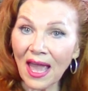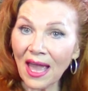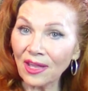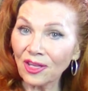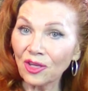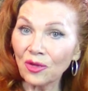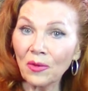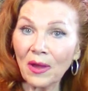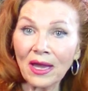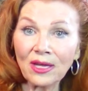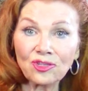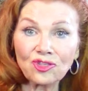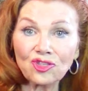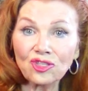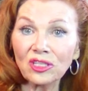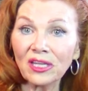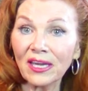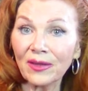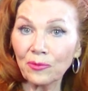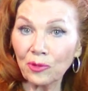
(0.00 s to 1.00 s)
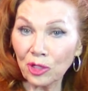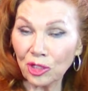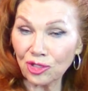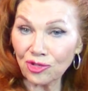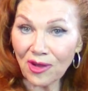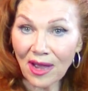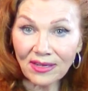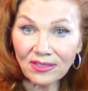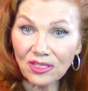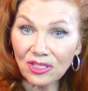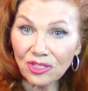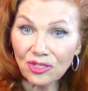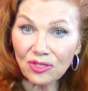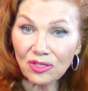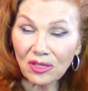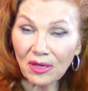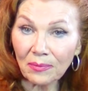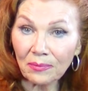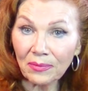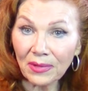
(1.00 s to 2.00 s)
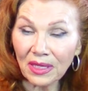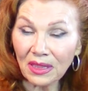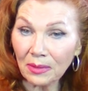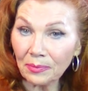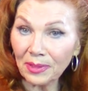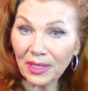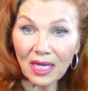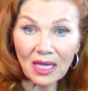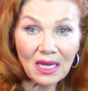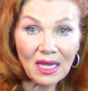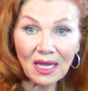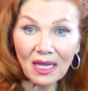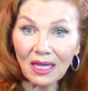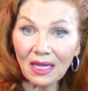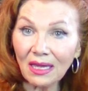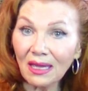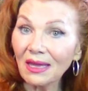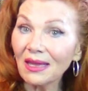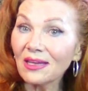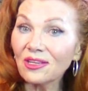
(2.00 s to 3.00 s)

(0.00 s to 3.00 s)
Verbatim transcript: and you actually were attracted to them in the beginning,